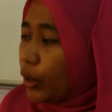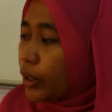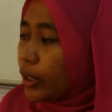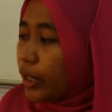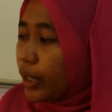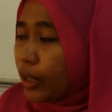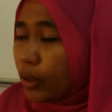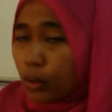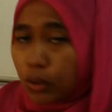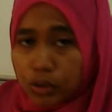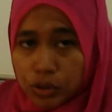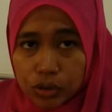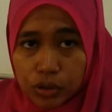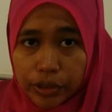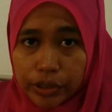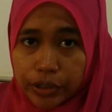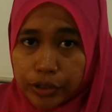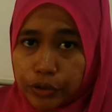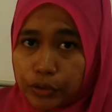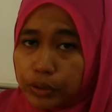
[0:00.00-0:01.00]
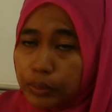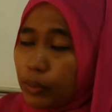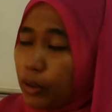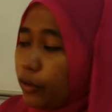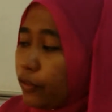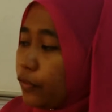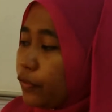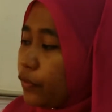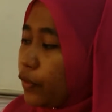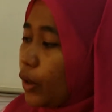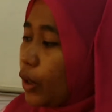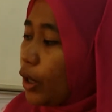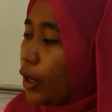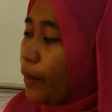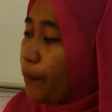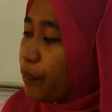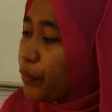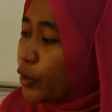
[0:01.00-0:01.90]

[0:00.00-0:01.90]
okay, also in a group of 4,